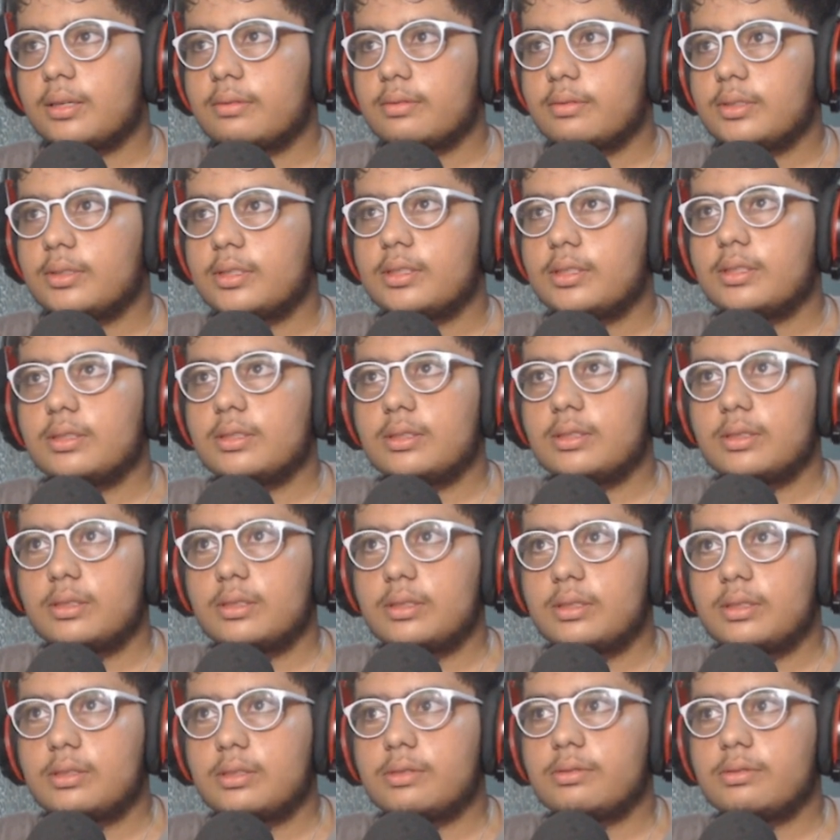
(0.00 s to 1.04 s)
with
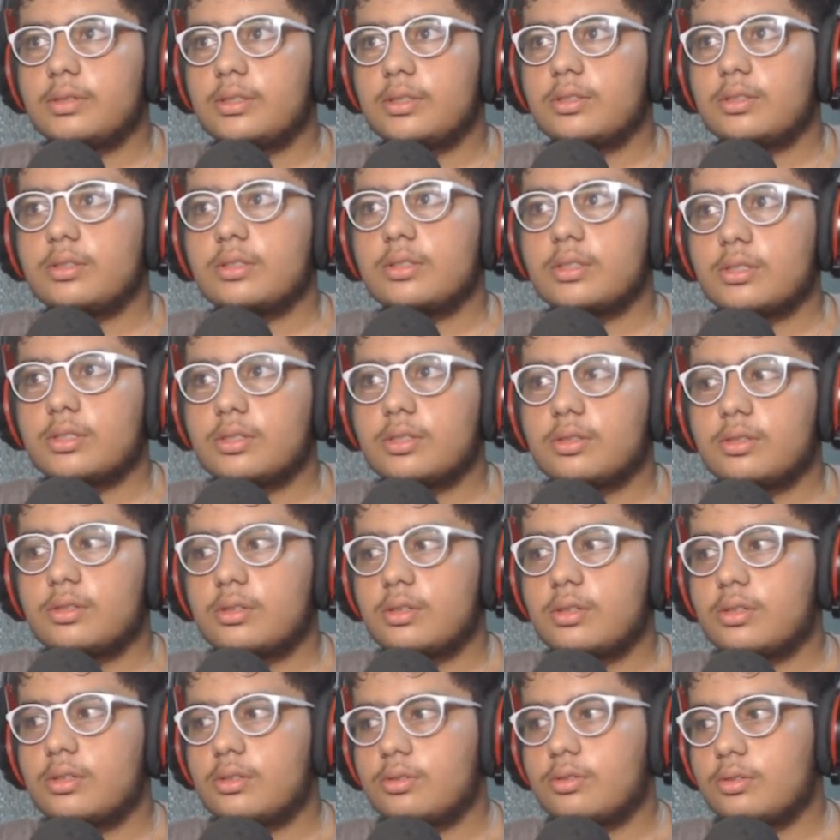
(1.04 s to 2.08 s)
this video just
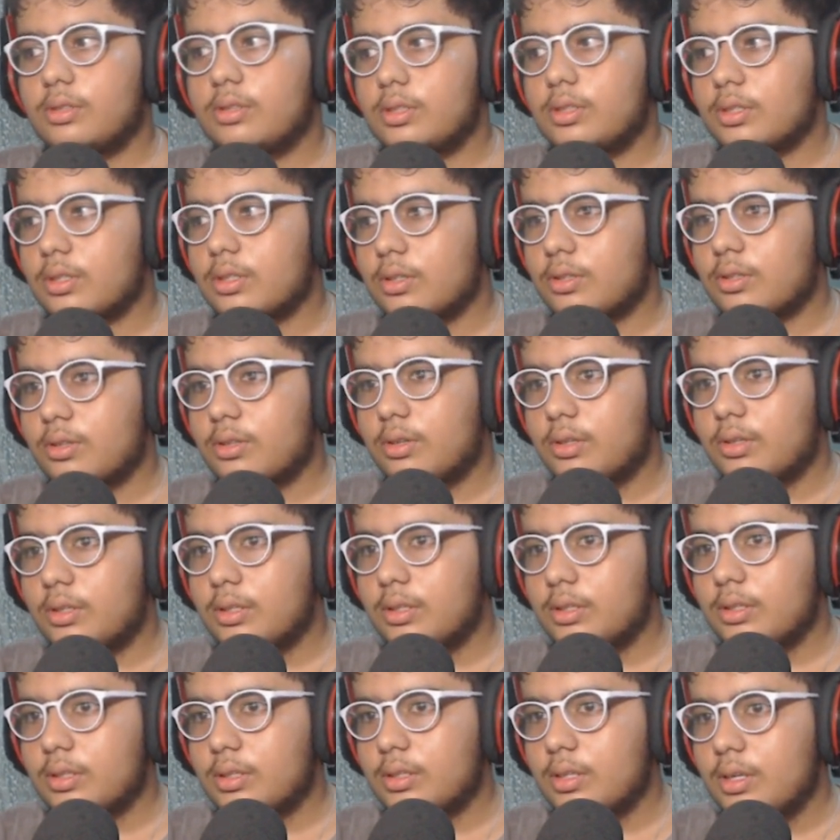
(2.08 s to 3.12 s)
to discuss on
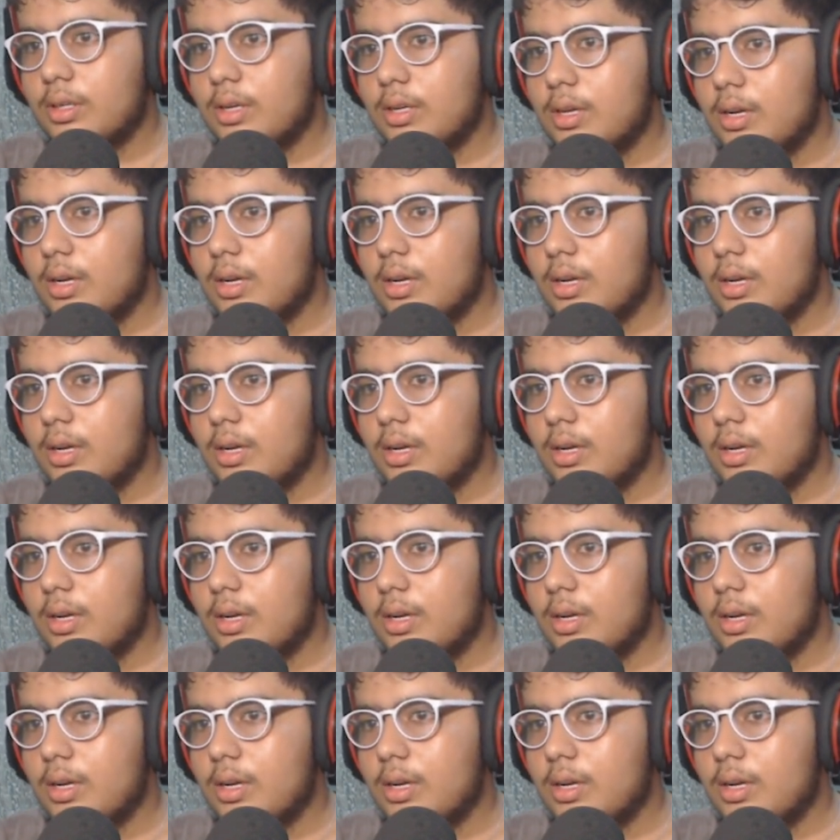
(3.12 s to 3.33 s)
this,